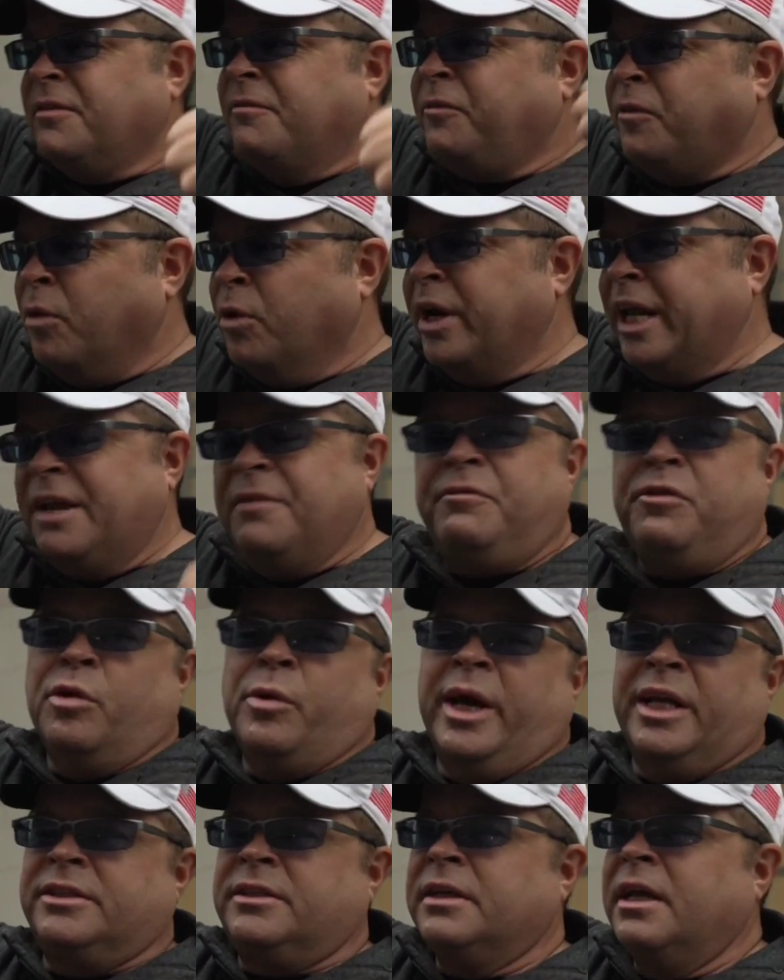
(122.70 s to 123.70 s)
the foreign
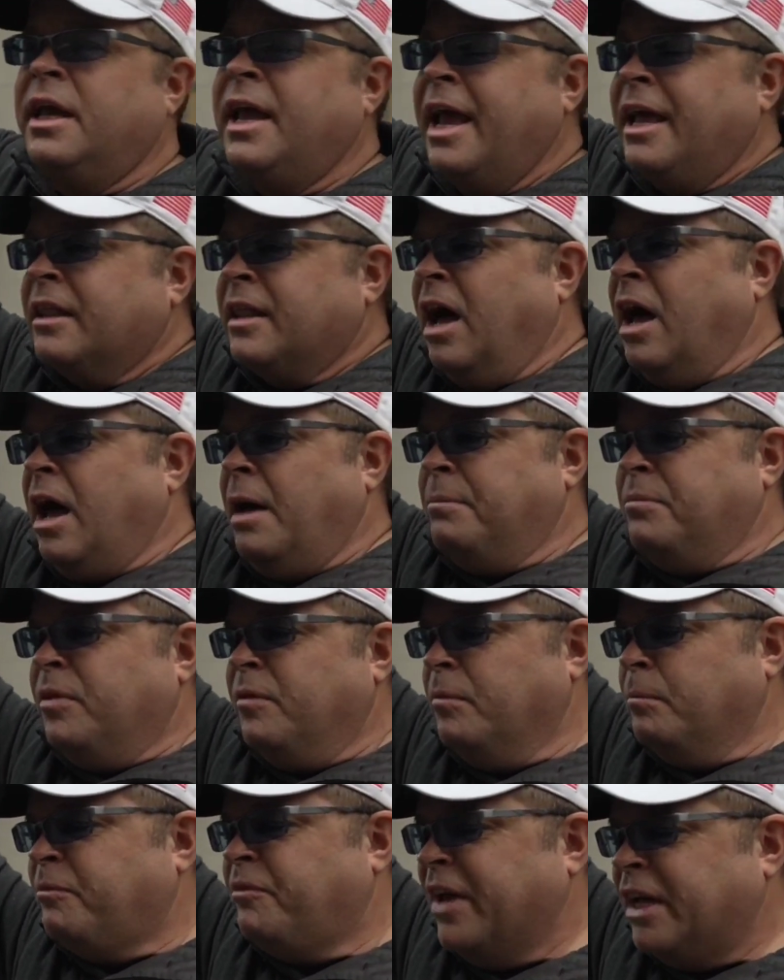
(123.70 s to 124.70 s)
influence.
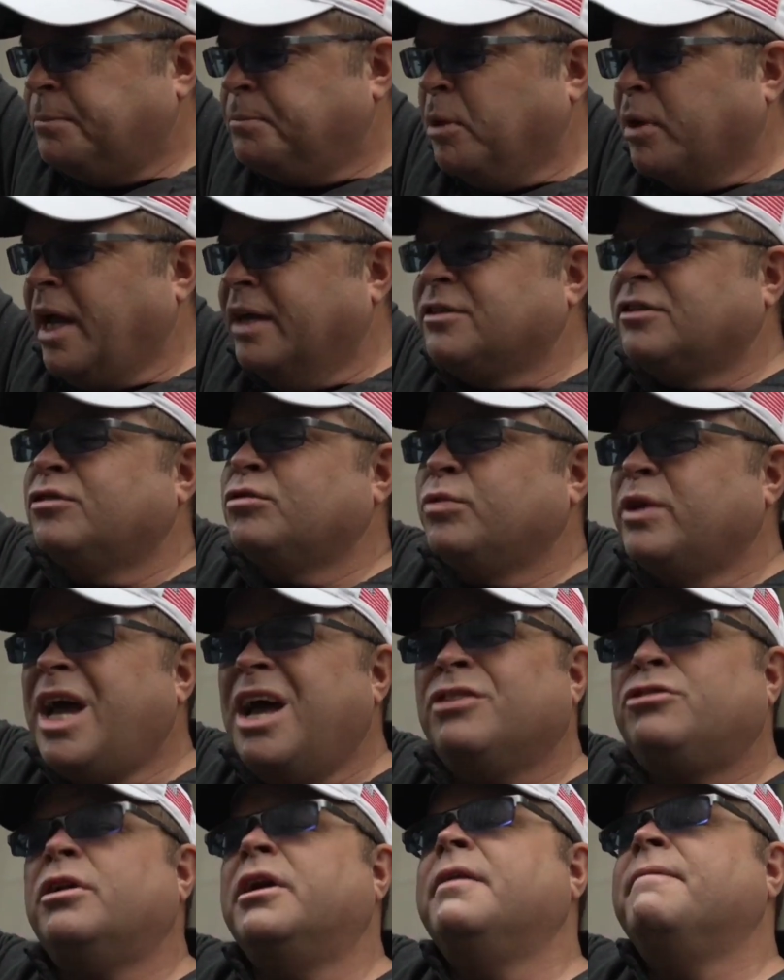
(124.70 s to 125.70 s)
Facebook has
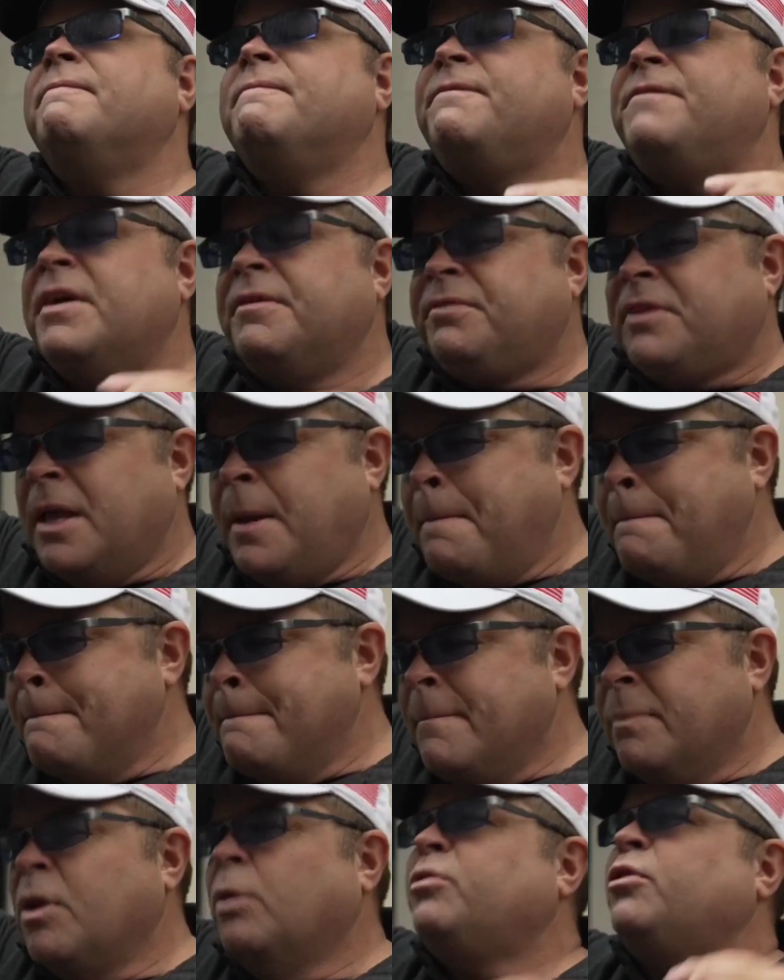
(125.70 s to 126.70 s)

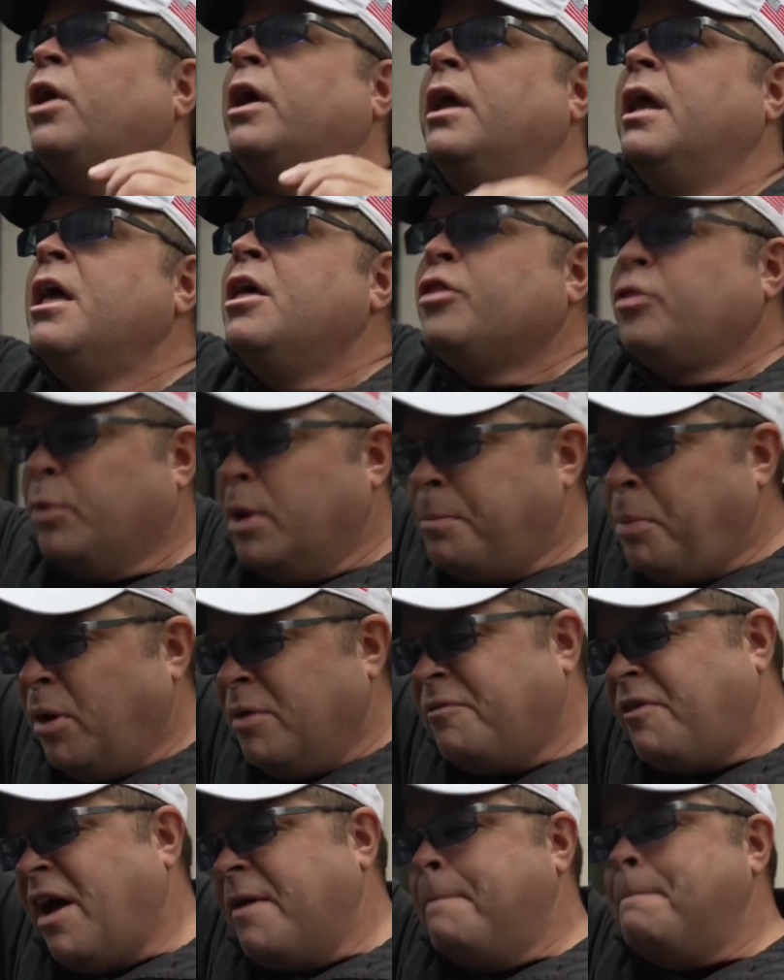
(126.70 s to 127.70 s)

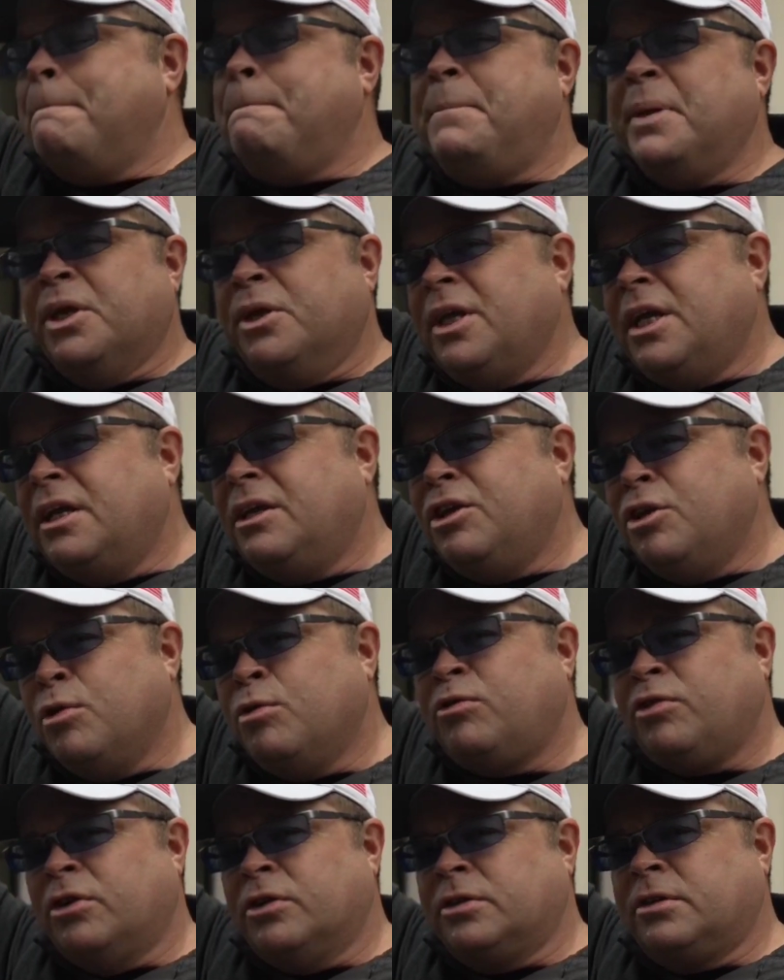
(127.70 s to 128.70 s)
3.5 billion
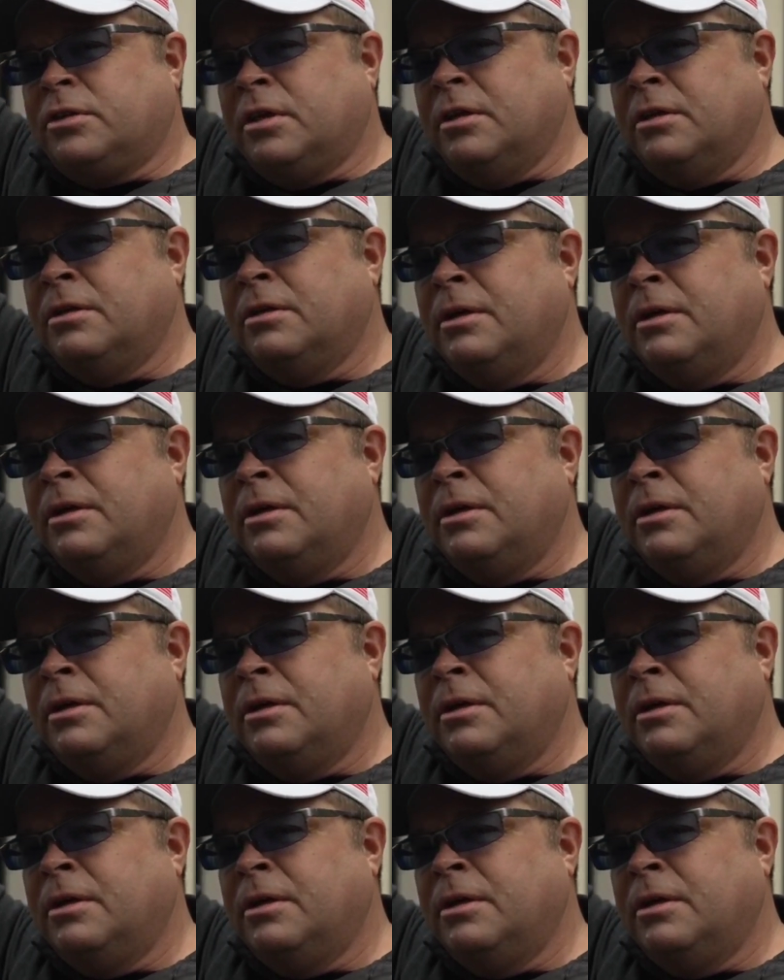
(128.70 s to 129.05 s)
users.